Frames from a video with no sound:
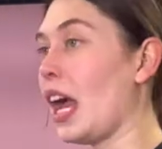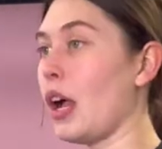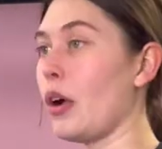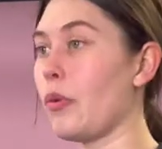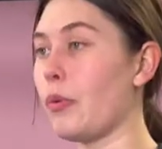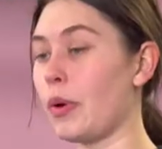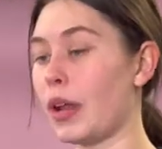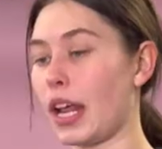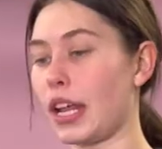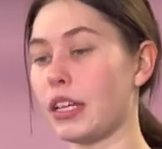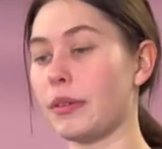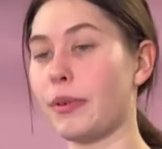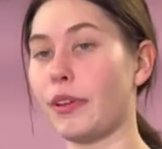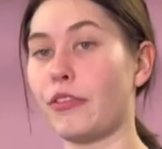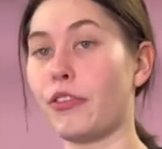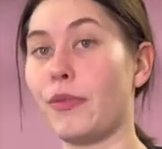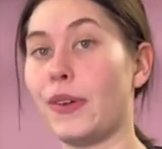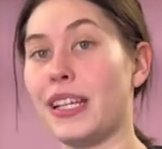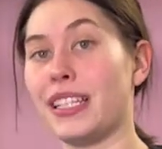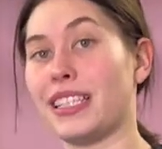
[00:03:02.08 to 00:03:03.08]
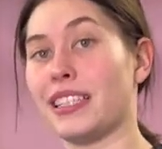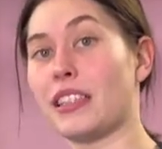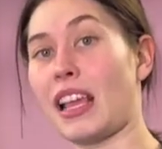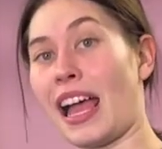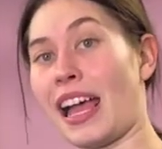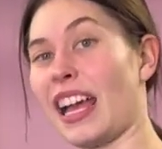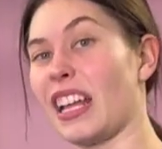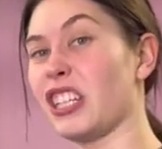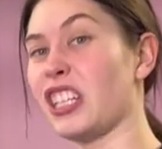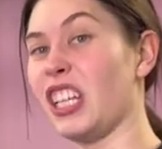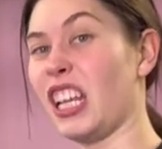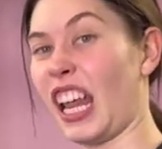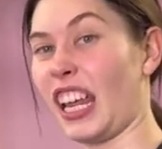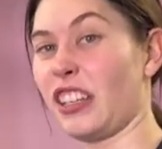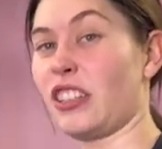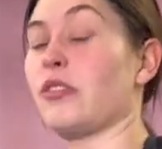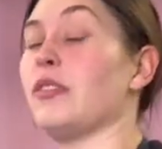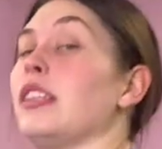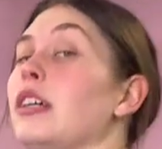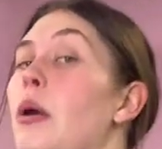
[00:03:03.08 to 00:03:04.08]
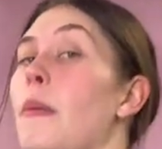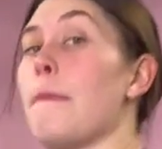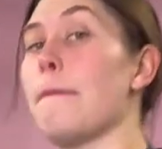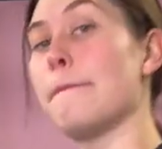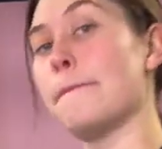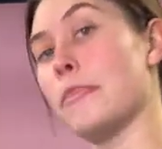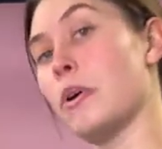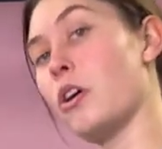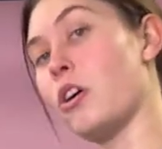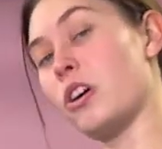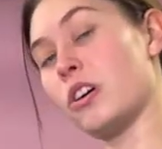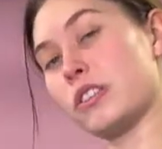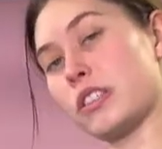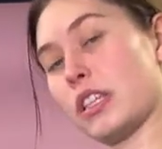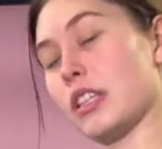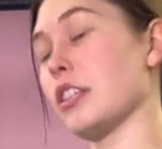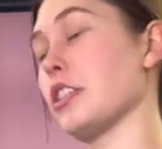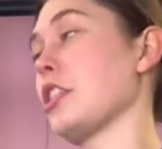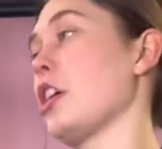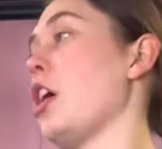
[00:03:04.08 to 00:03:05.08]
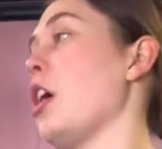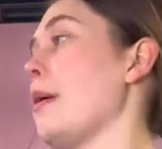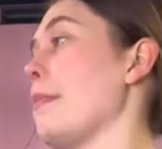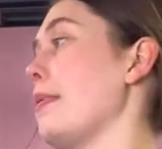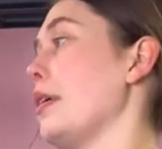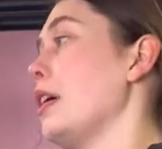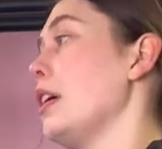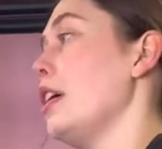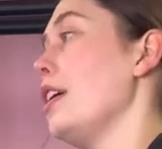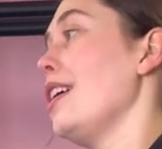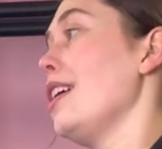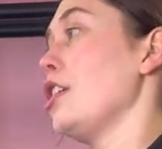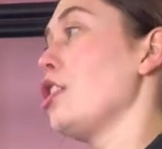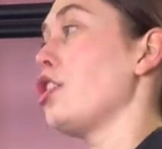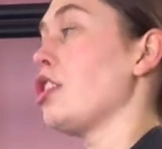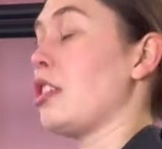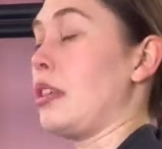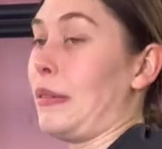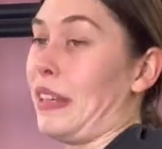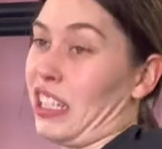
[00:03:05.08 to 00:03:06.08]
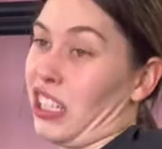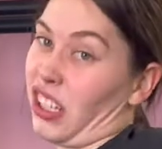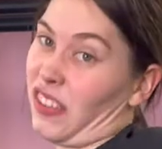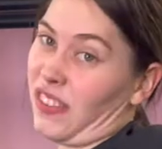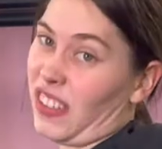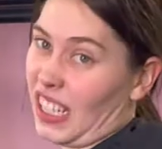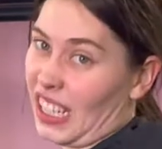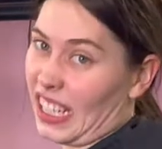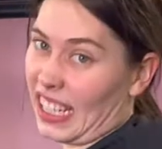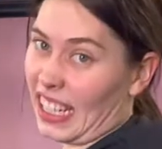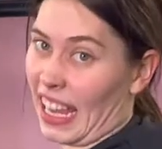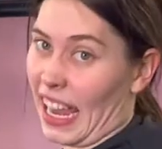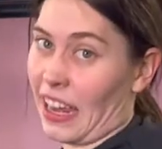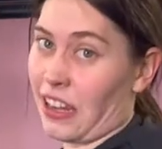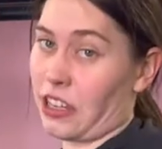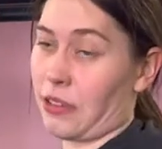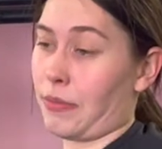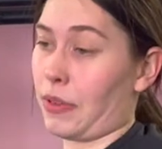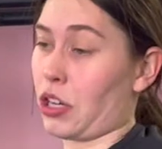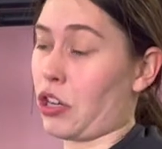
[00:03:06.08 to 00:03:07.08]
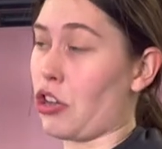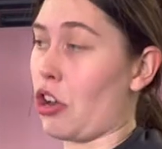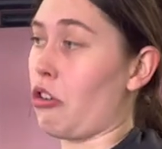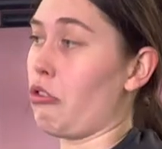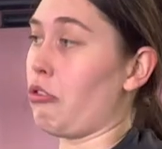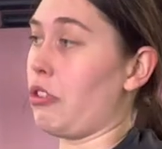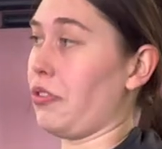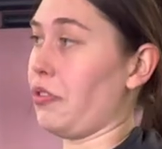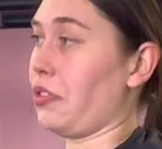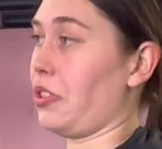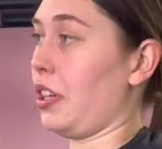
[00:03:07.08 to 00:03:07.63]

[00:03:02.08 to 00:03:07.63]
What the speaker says: When I do my front raises, I actually like do a little pause at the top just to make sure I'm really engaging my shoulders.